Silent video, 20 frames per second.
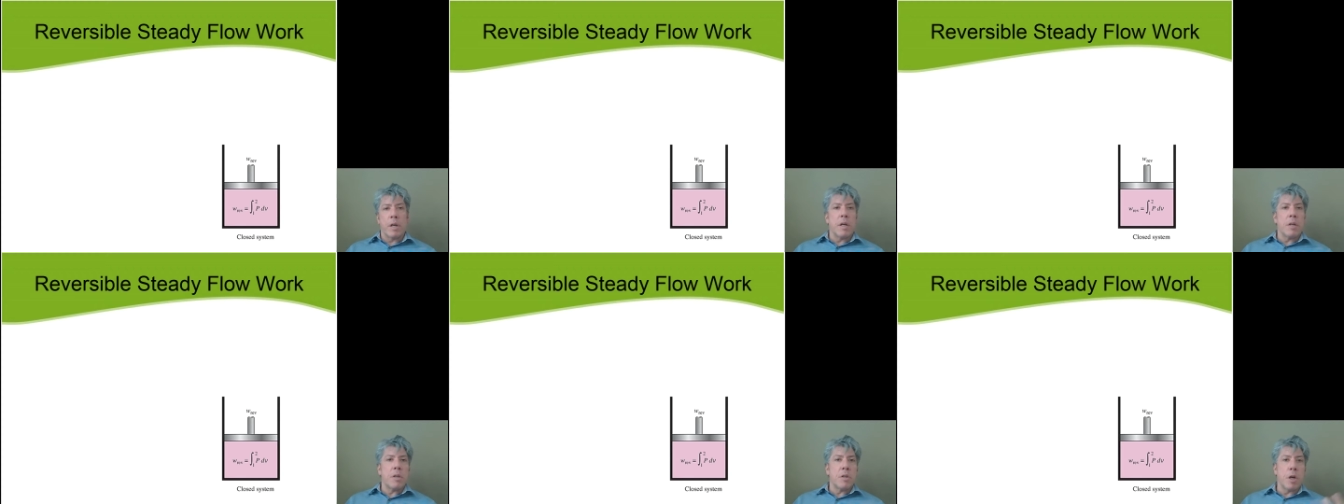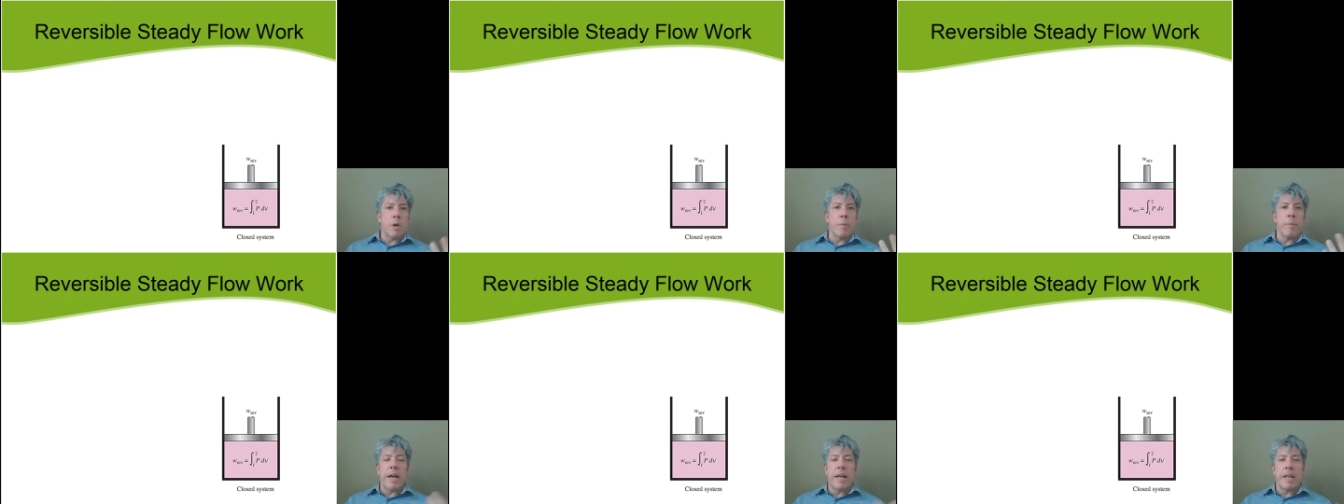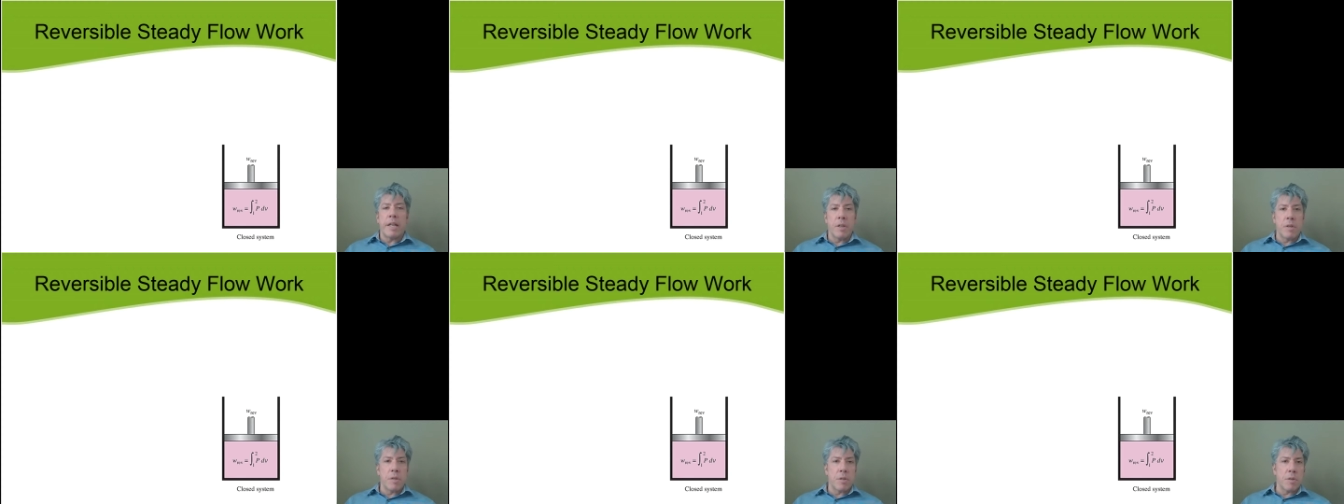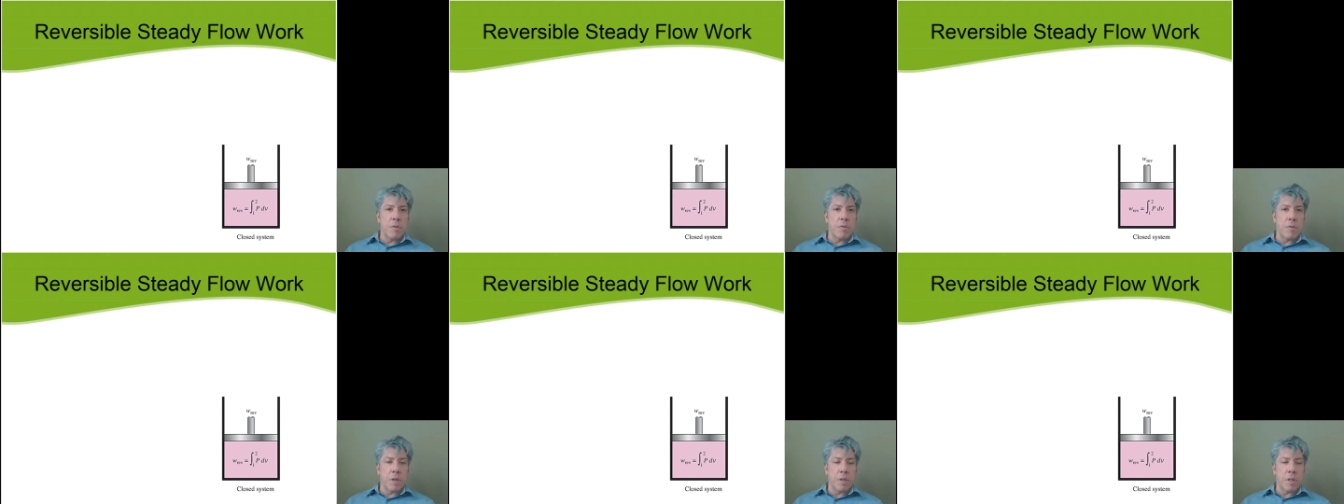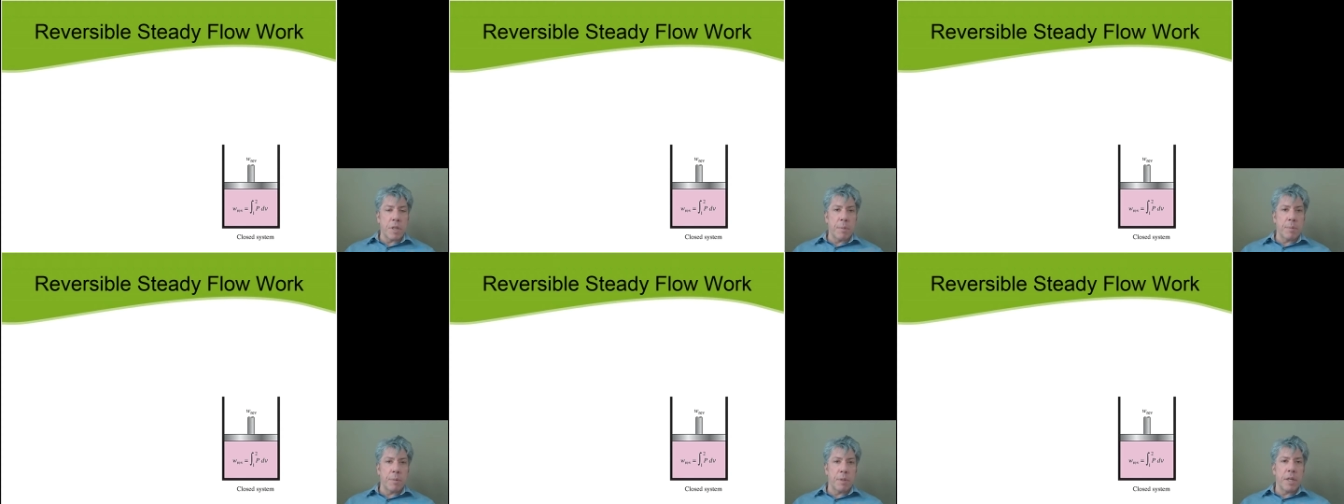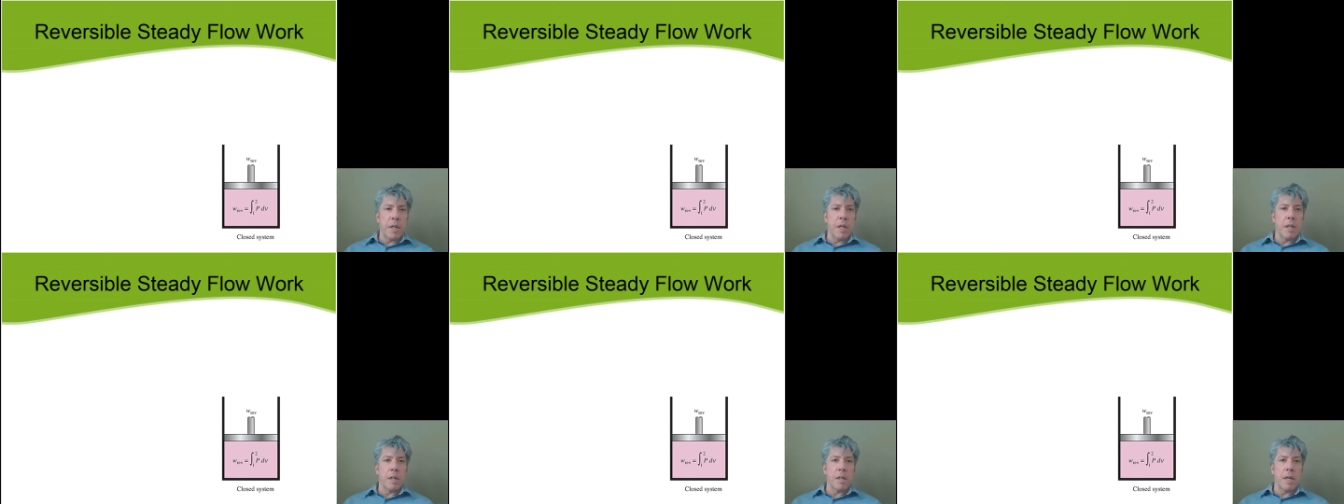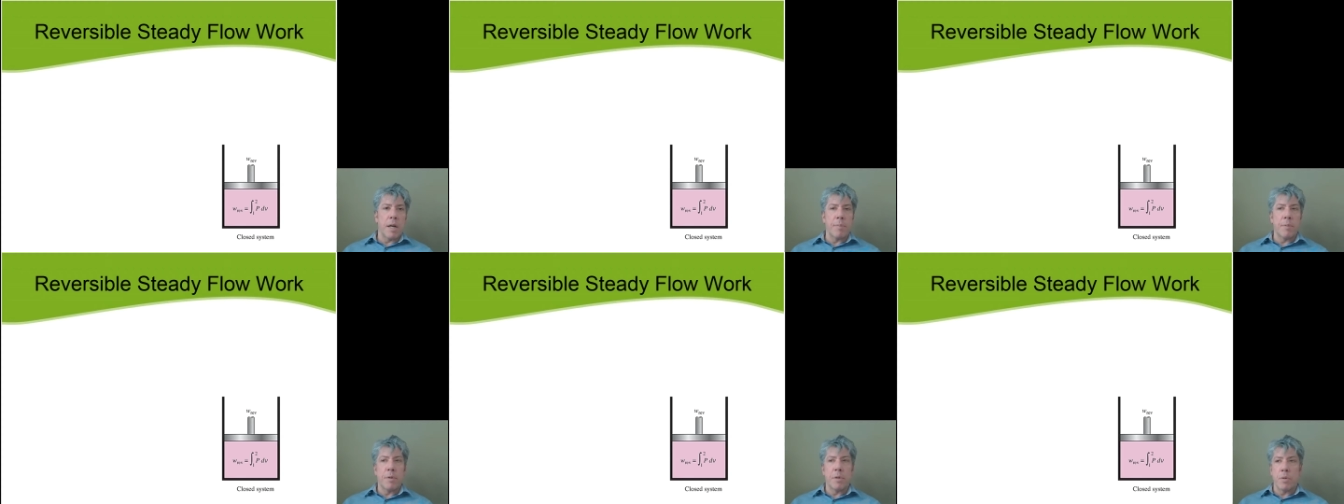Uh, turbine engines, for example, in
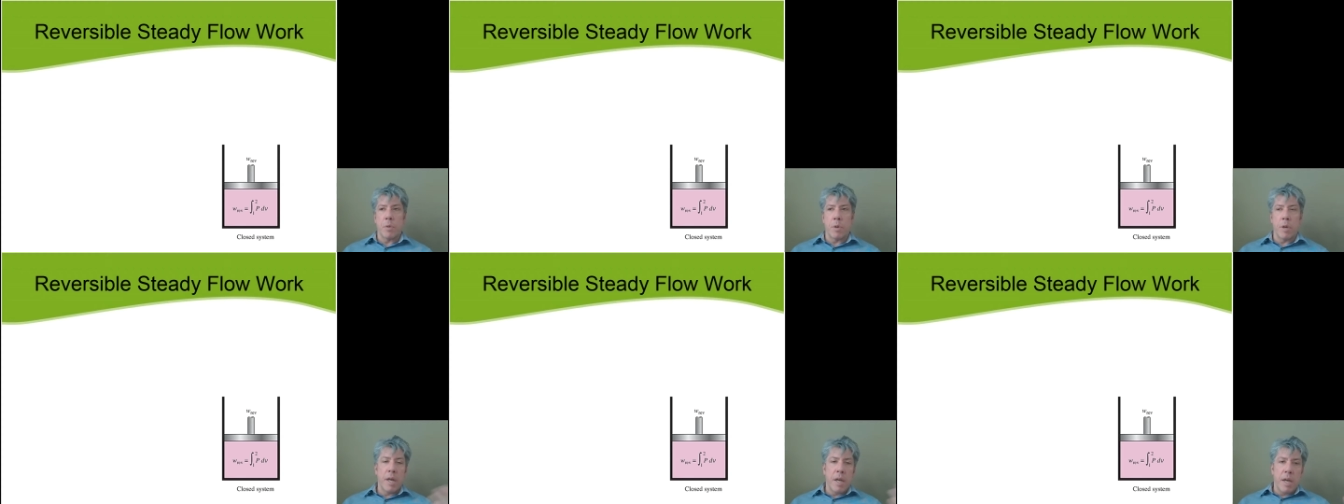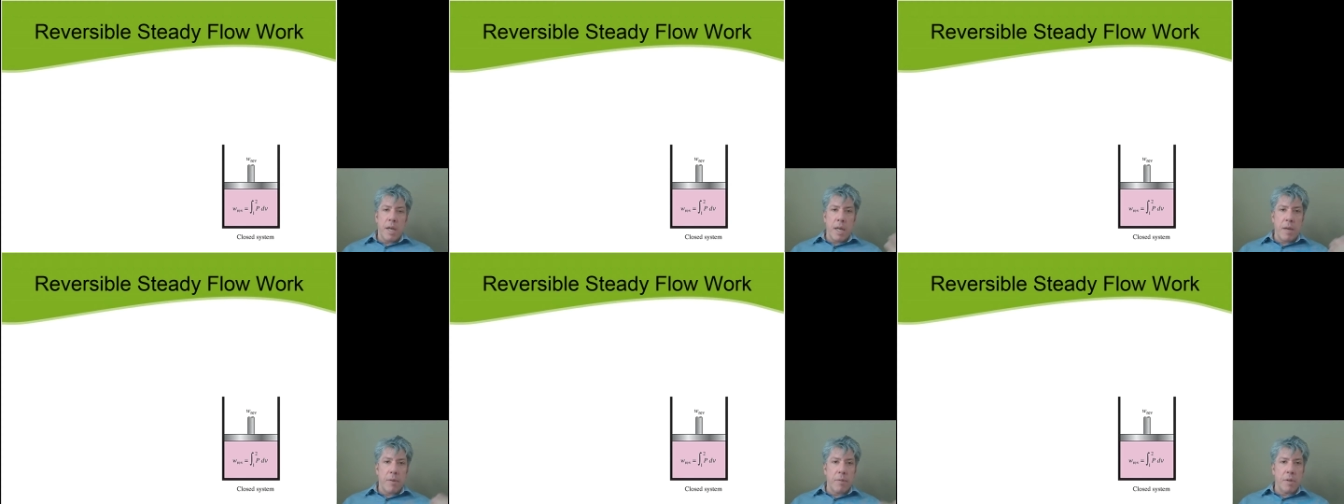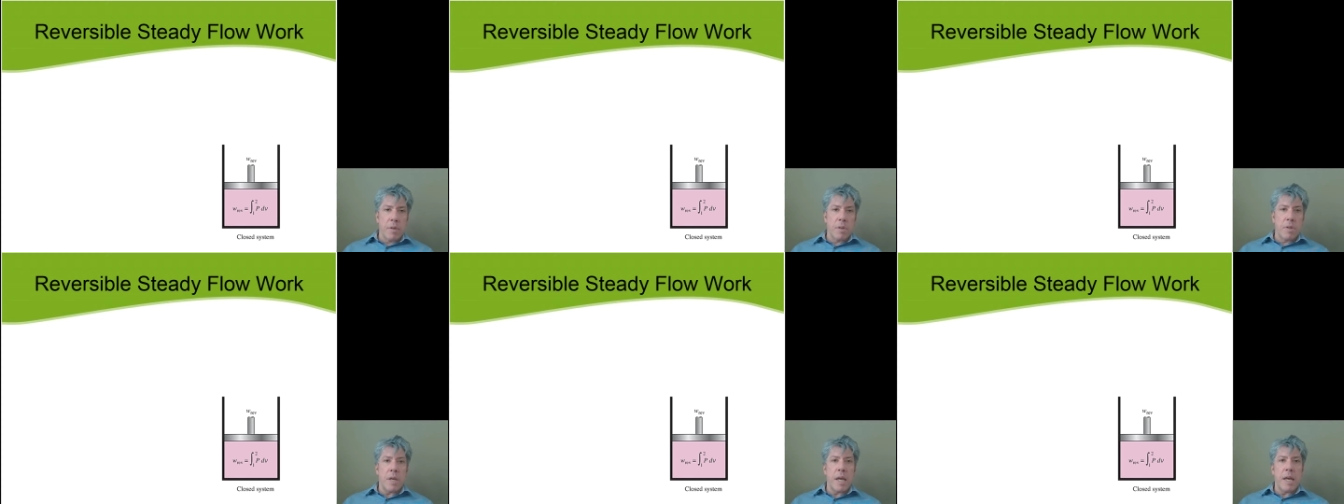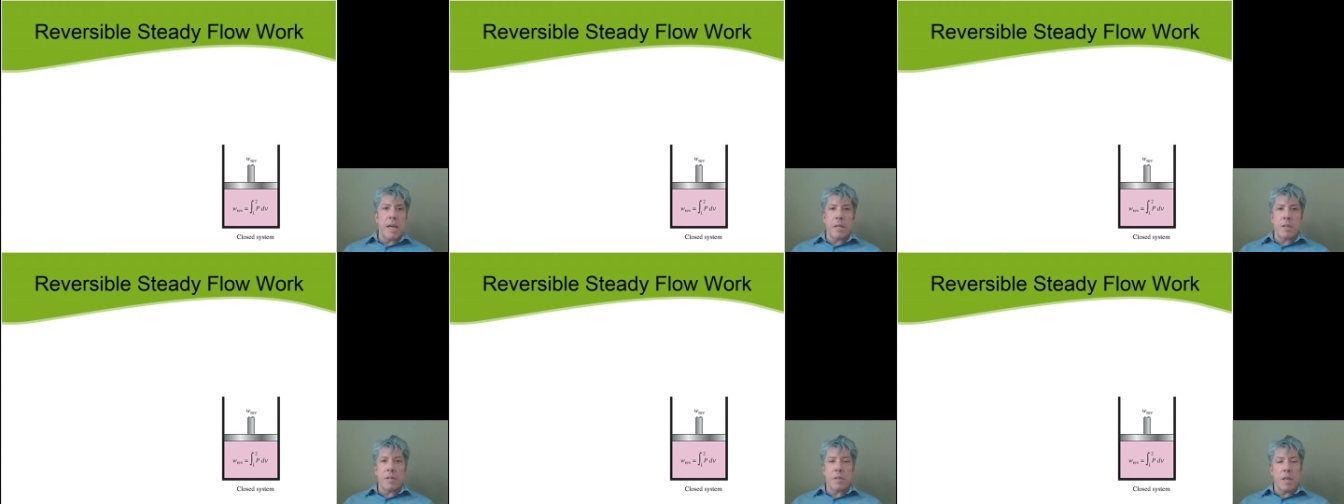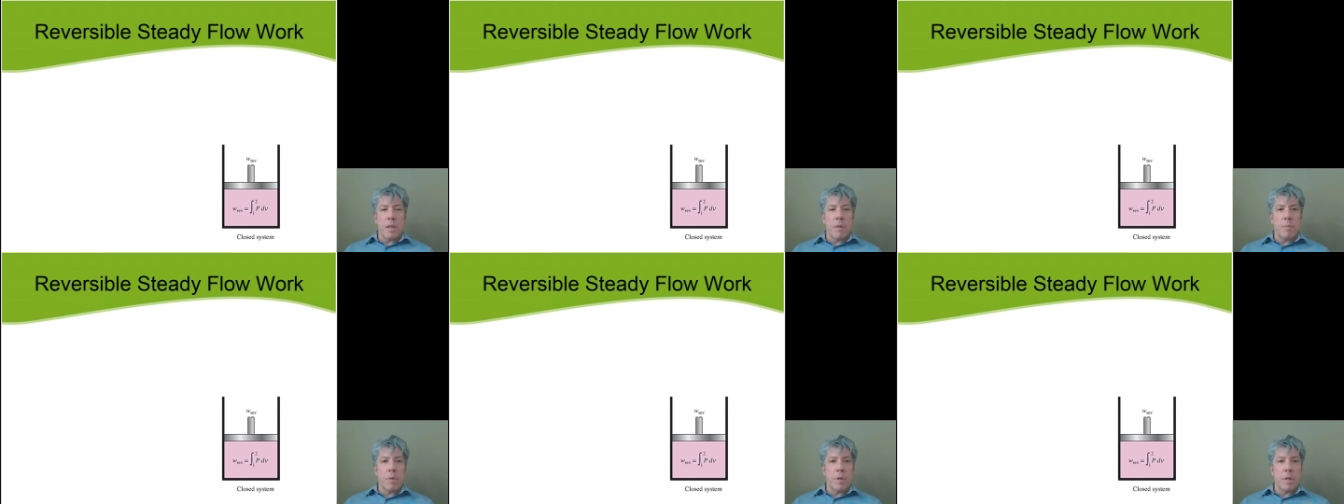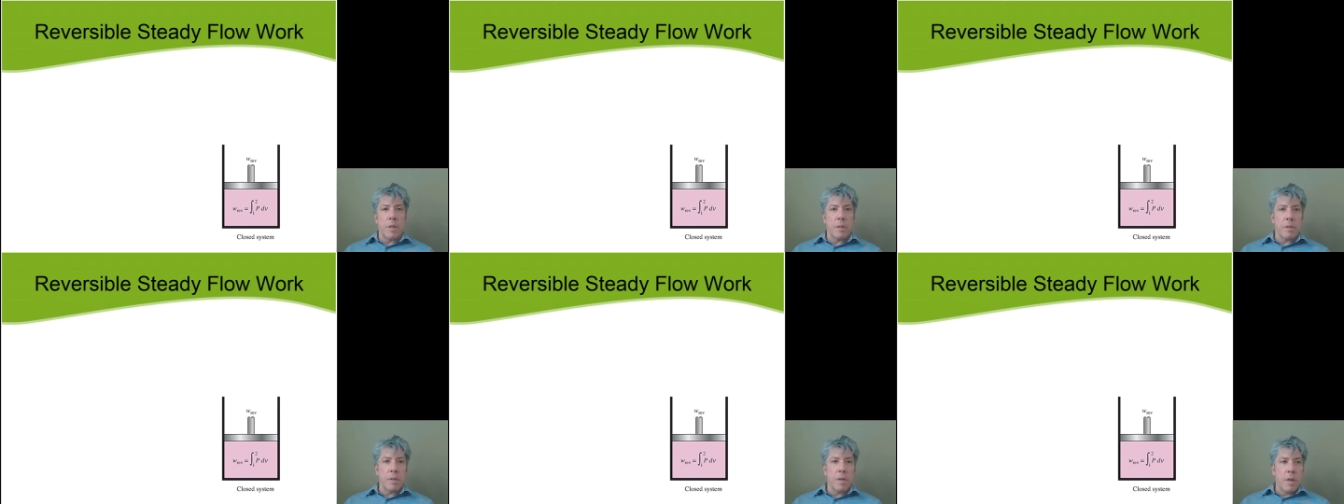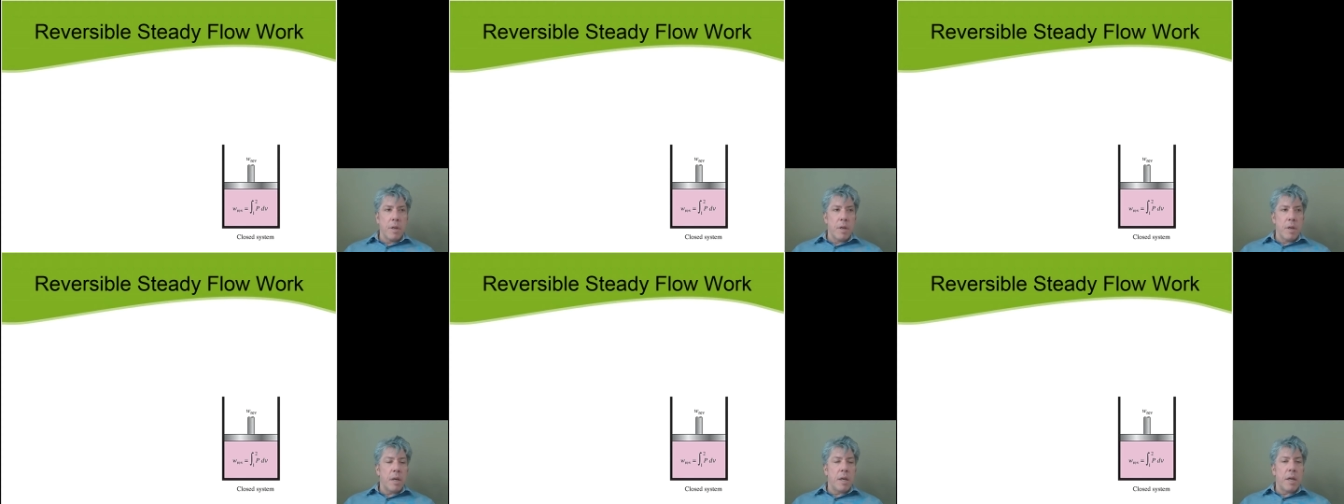helicopters or even tanks. The
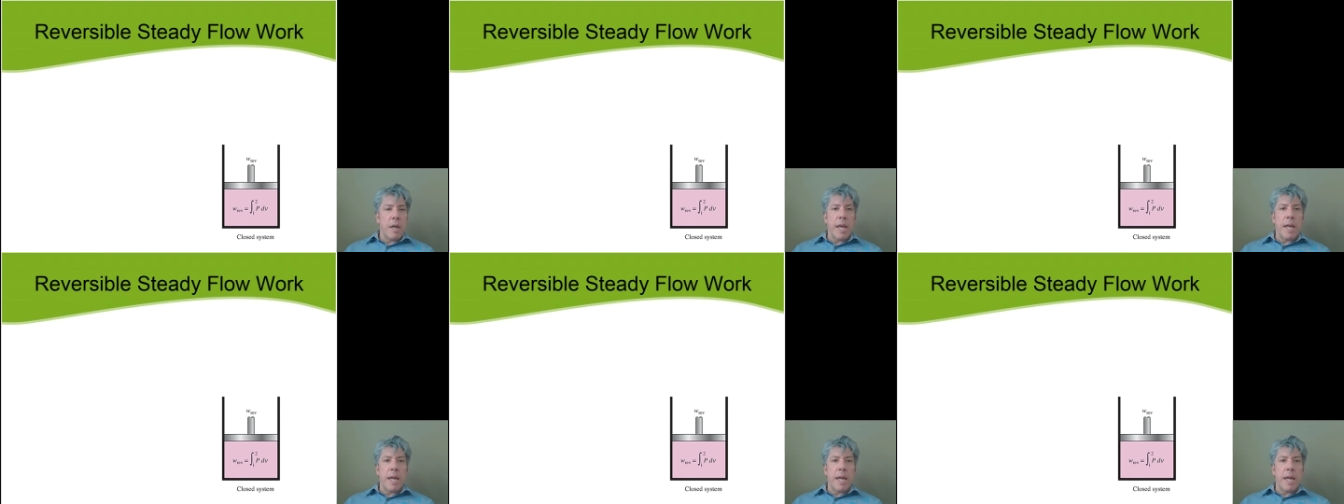M1 uh,